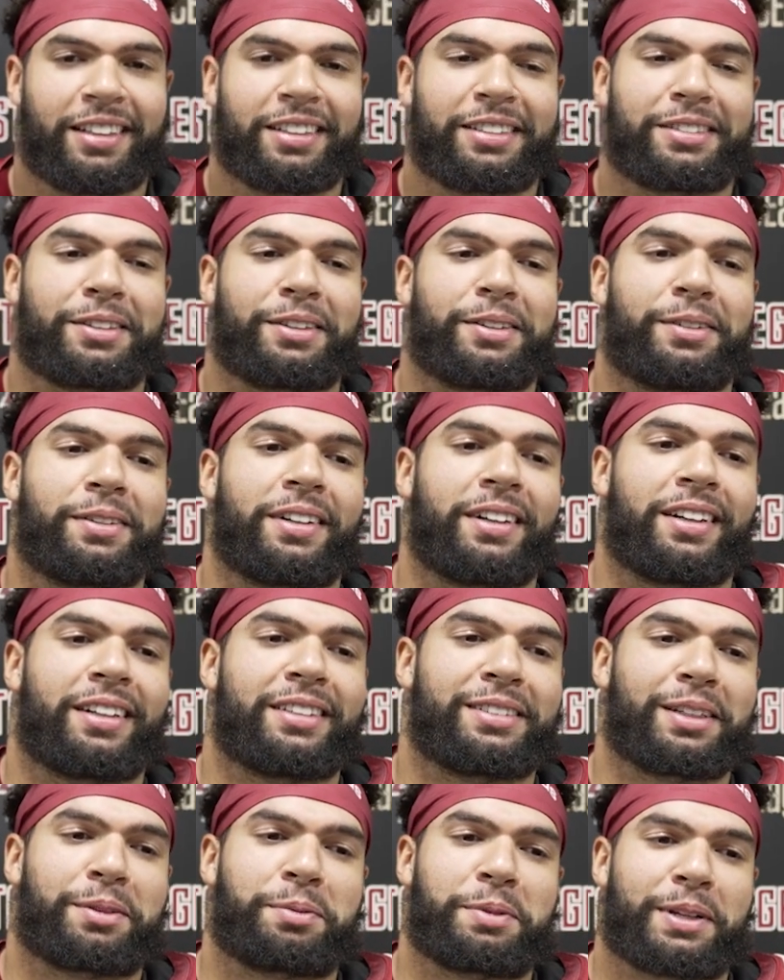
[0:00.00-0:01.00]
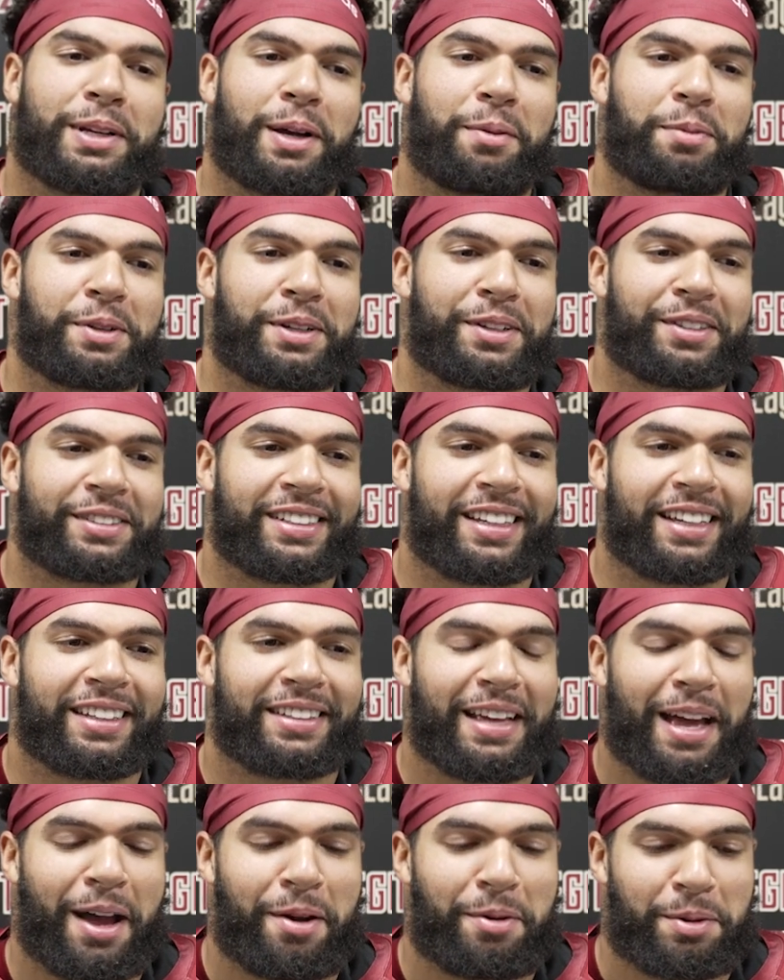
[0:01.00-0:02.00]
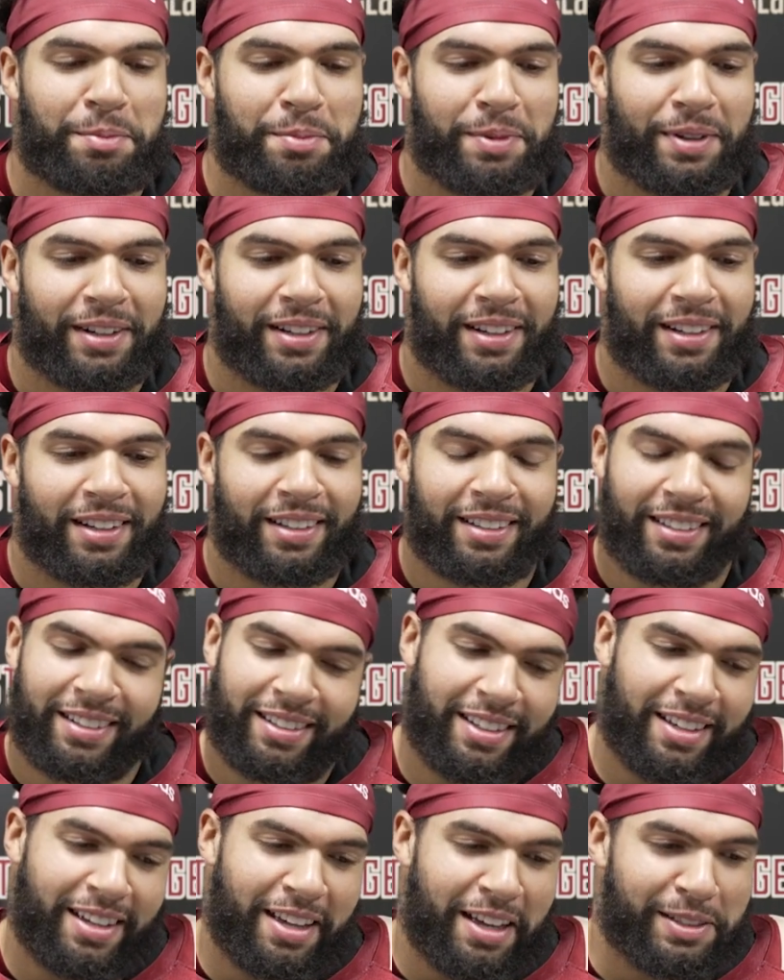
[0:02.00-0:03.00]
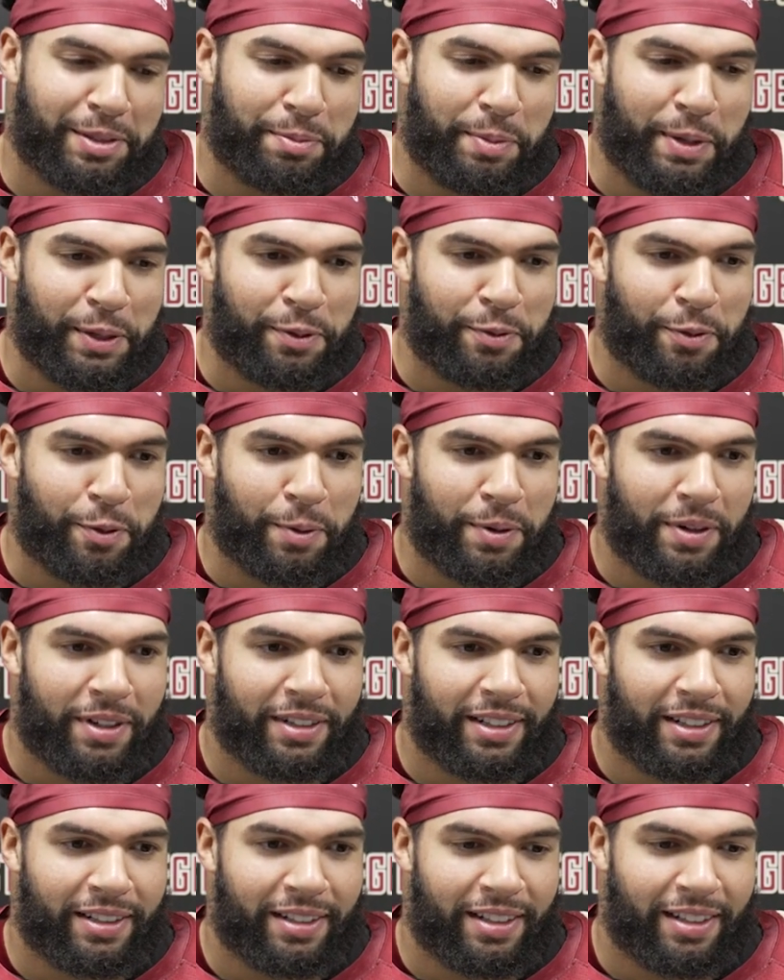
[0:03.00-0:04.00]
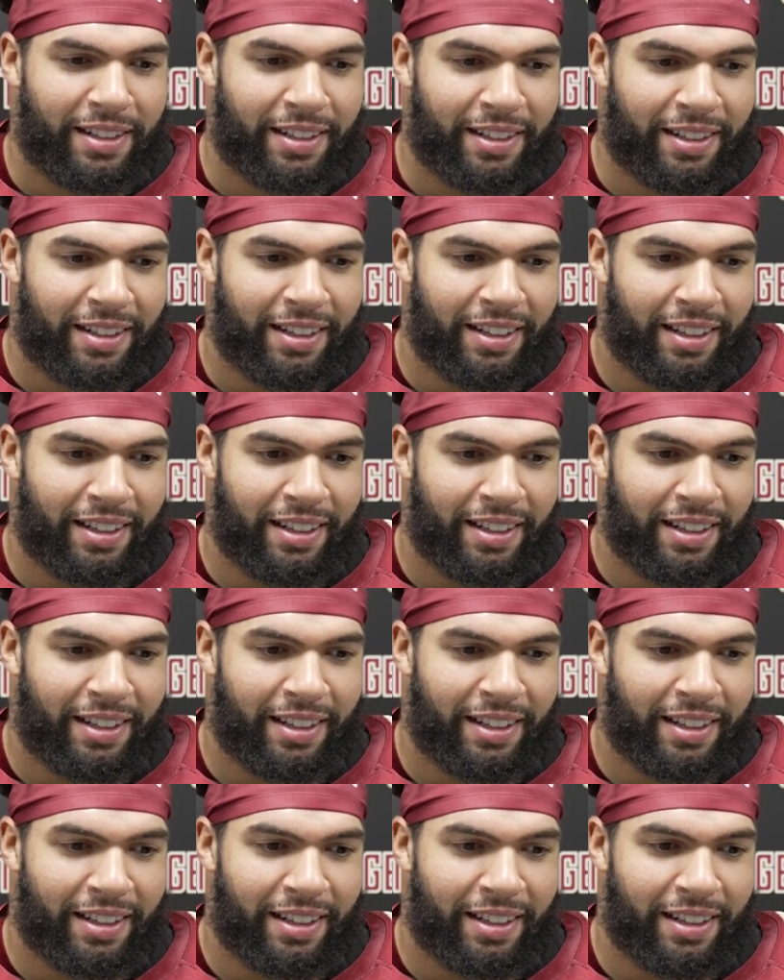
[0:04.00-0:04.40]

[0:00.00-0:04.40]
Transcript: So uh, it took me a couple years to get that one, but uh, it's a meaningful one, and uh,